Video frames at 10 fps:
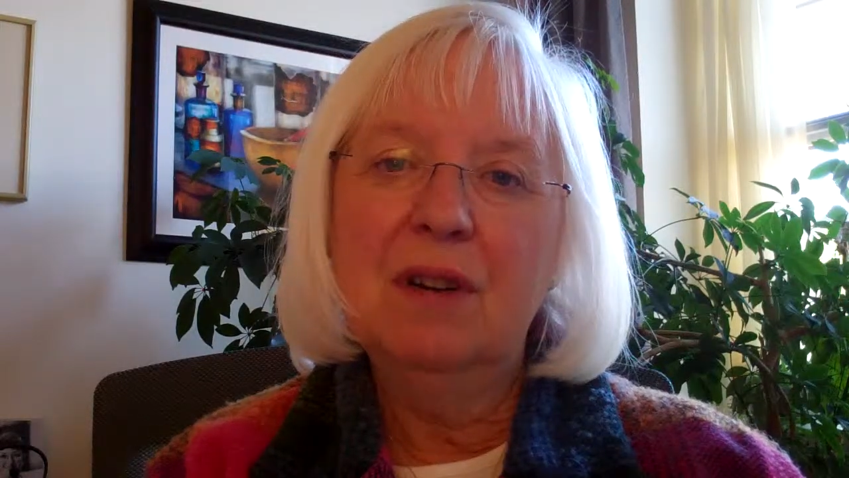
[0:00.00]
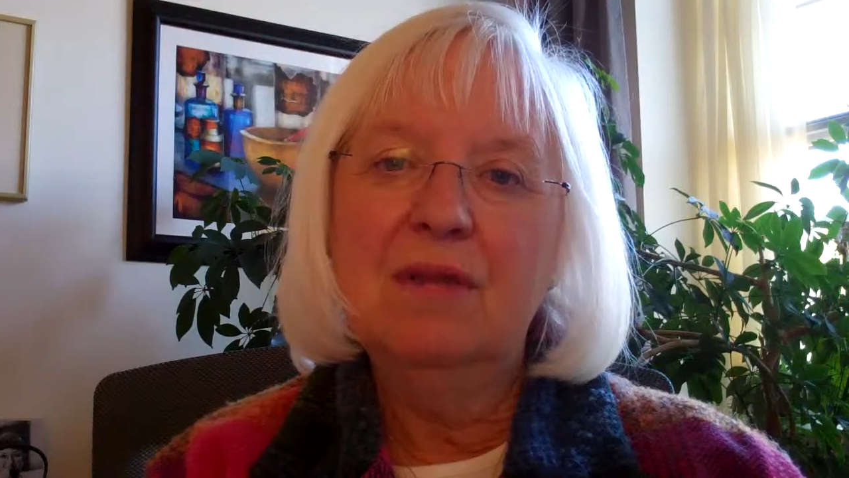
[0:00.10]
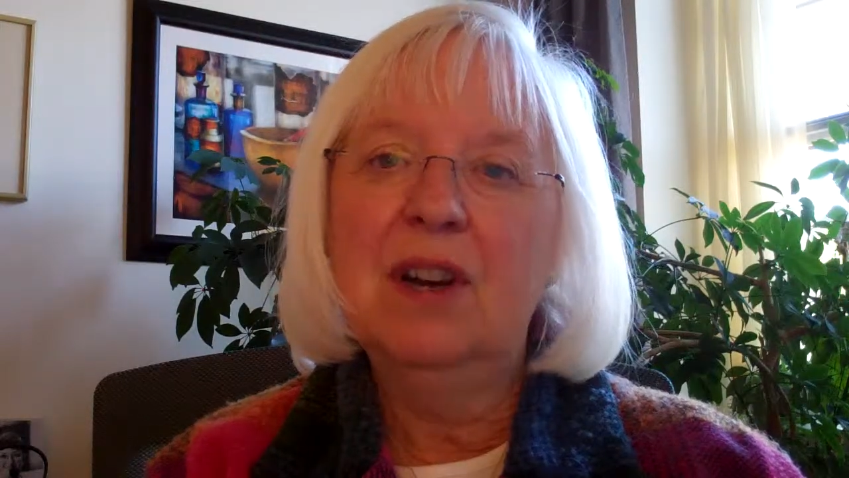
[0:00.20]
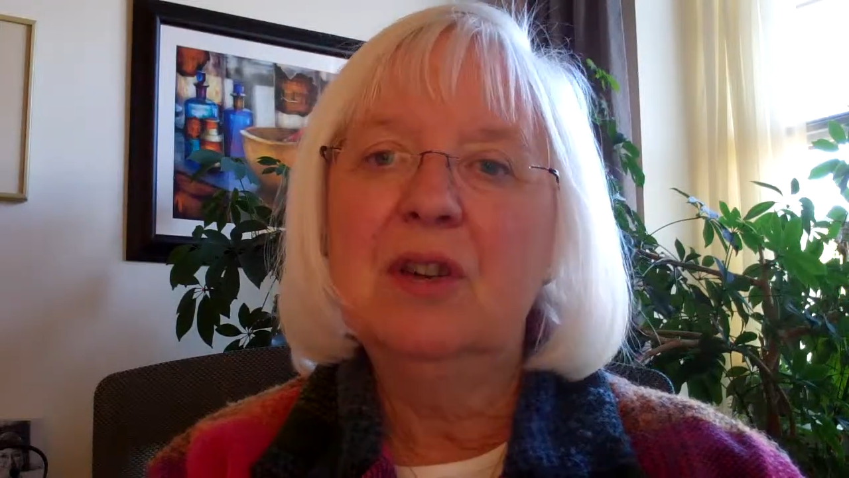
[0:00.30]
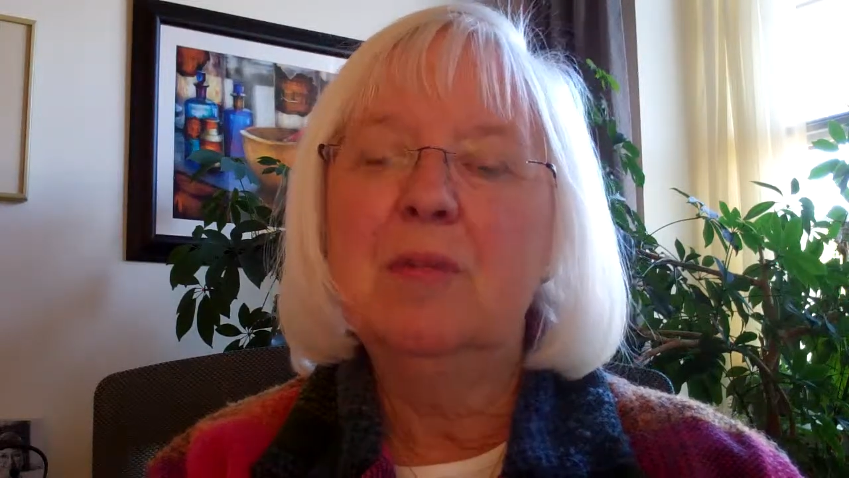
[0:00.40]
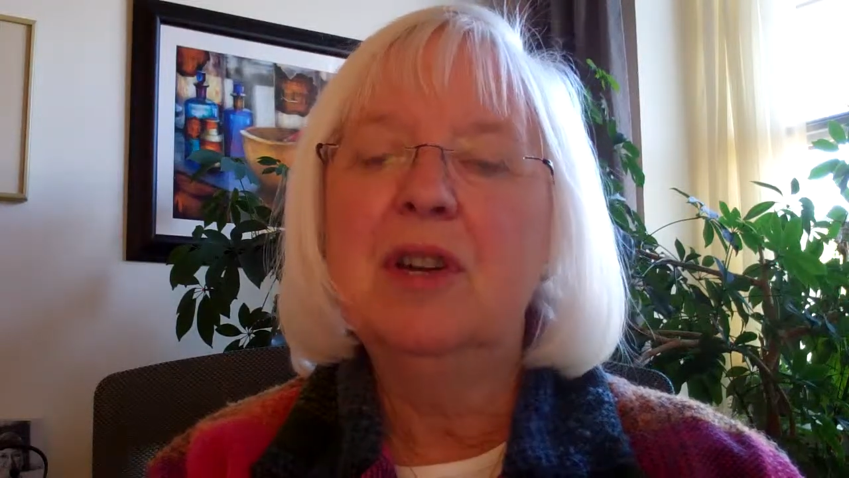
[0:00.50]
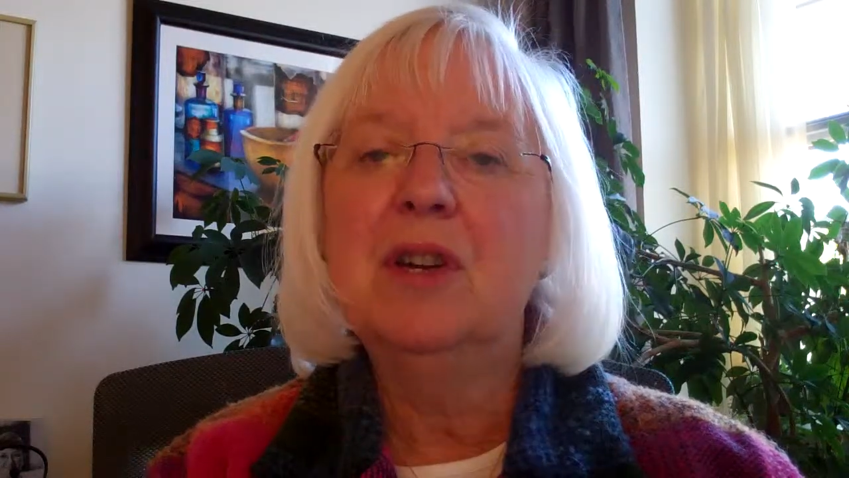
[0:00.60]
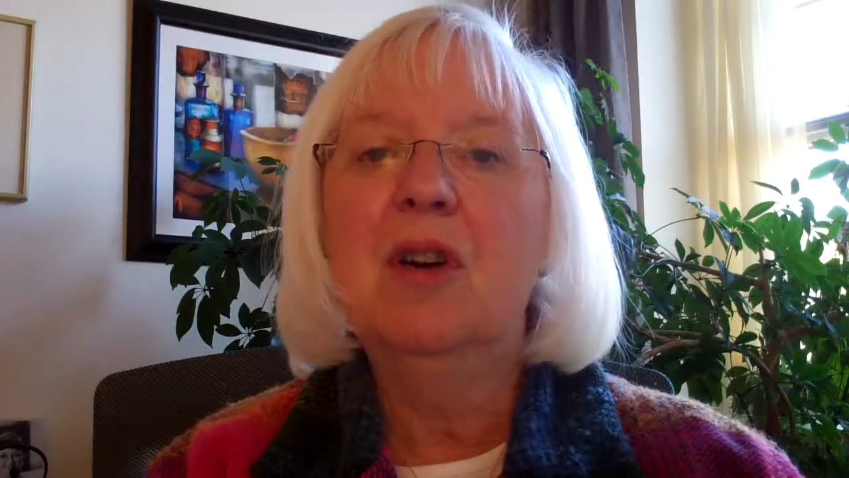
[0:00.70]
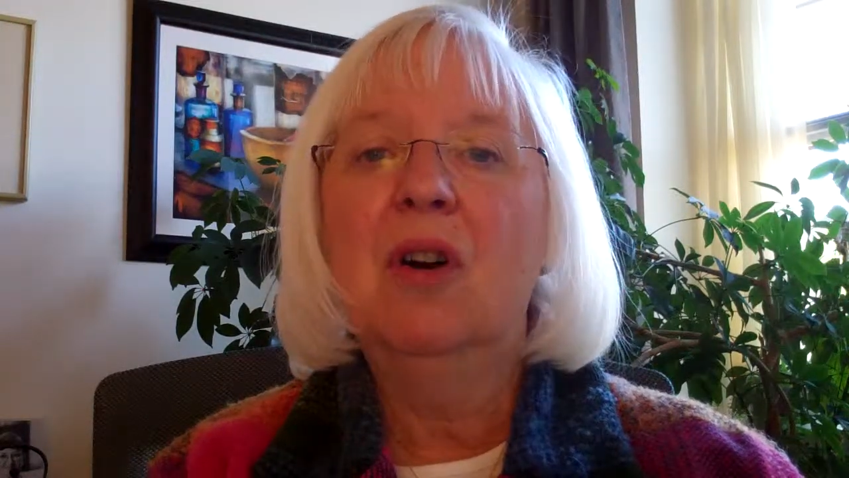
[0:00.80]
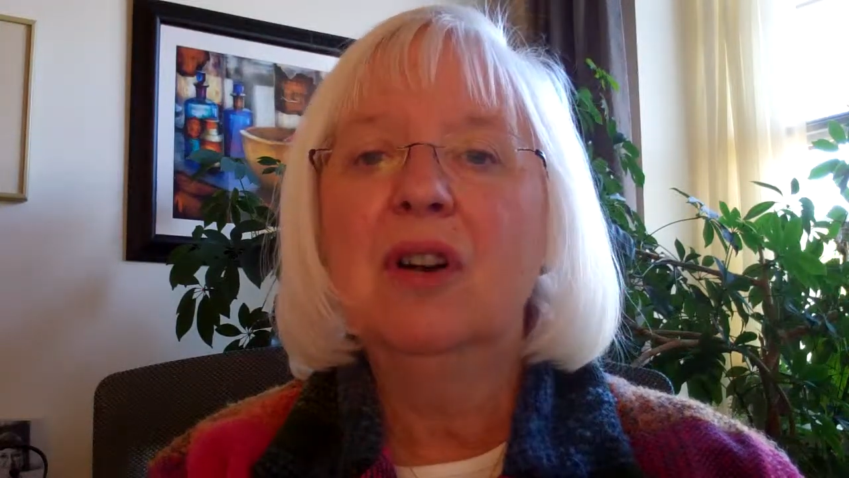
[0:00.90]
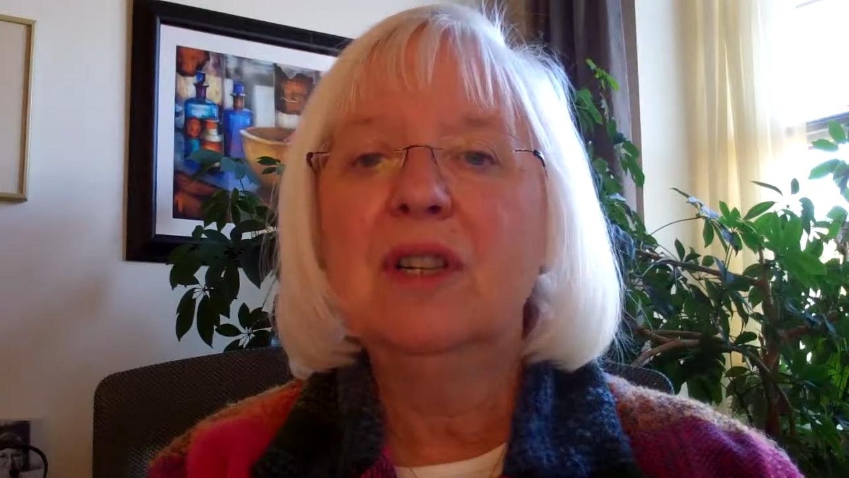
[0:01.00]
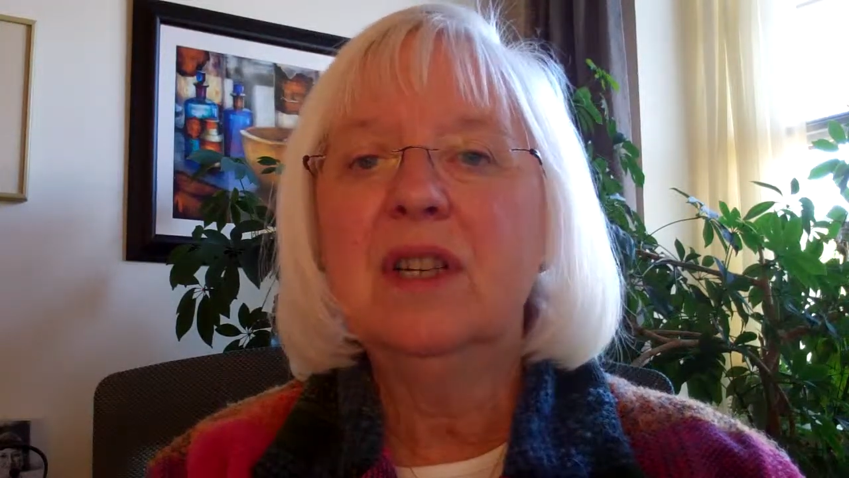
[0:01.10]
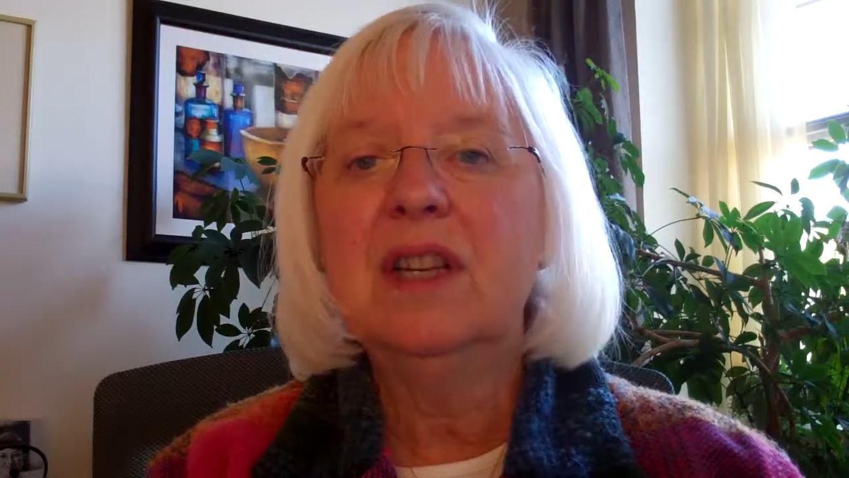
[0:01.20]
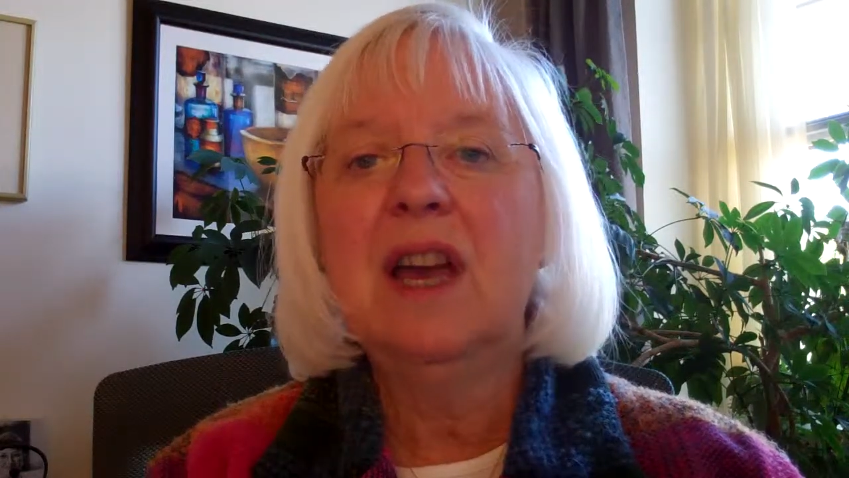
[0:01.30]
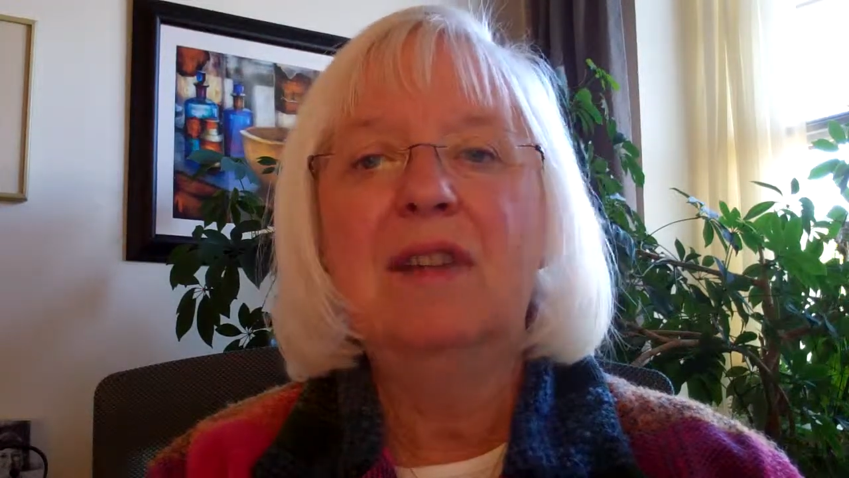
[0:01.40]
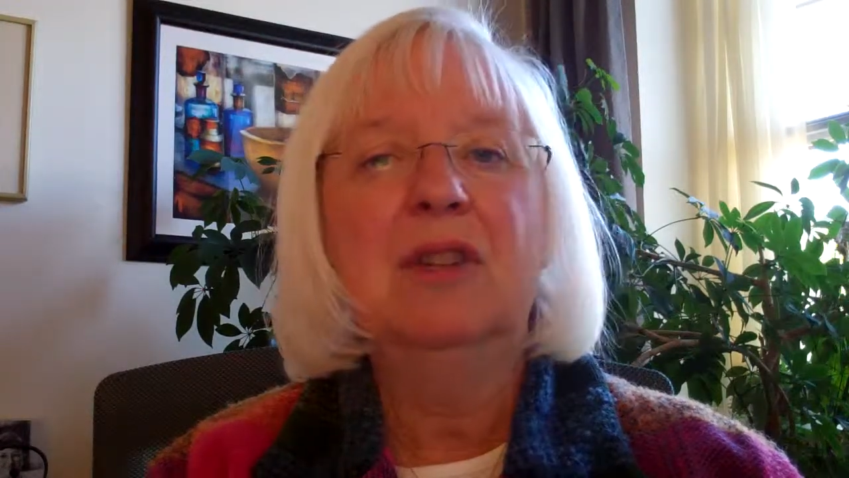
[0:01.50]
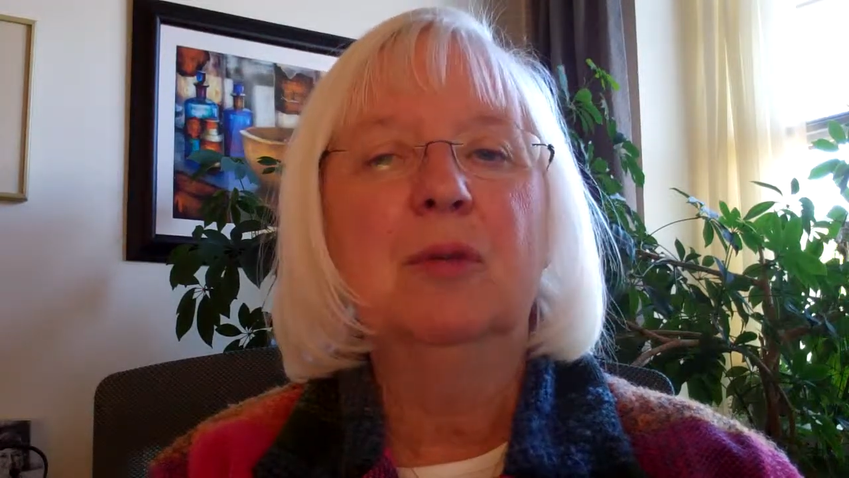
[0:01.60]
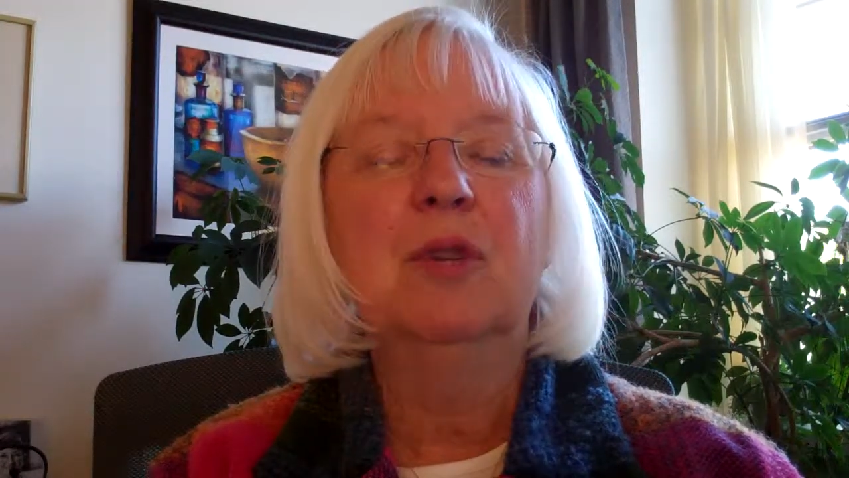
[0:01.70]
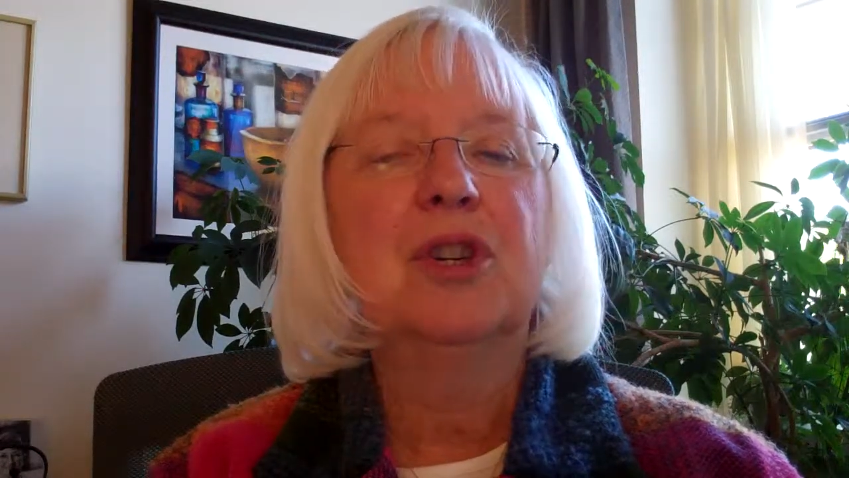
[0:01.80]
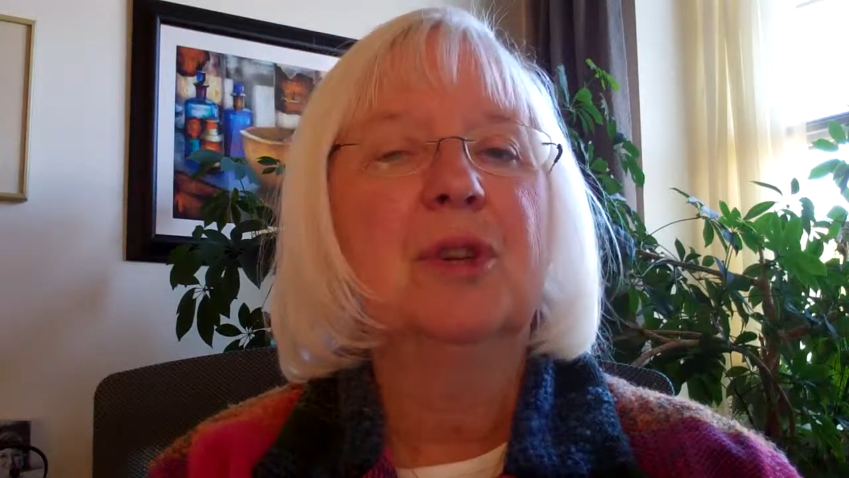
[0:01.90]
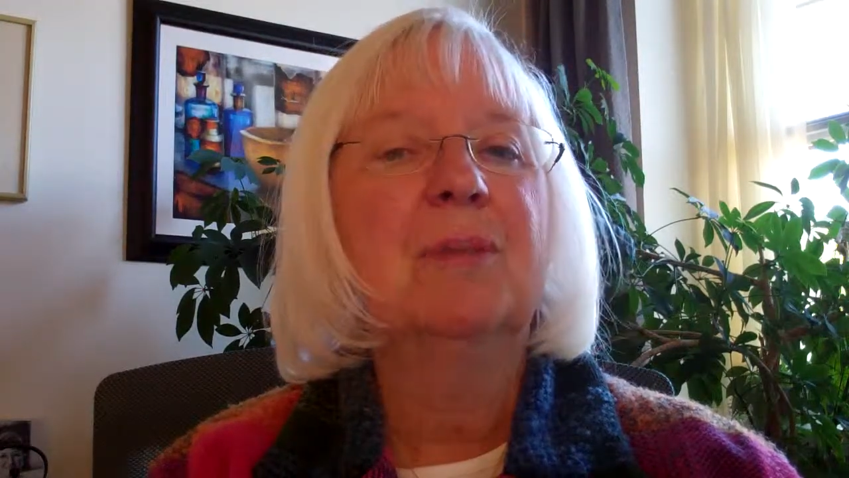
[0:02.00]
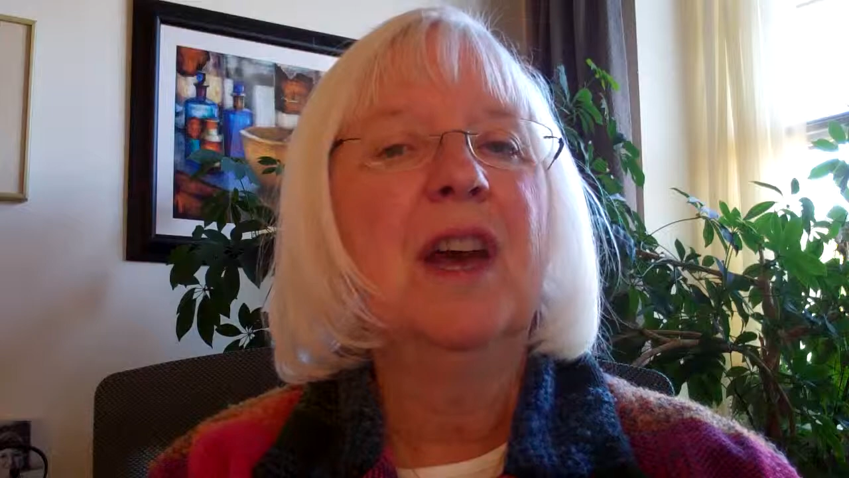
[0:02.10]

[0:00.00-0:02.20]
Environment and Art in Catholic Worship.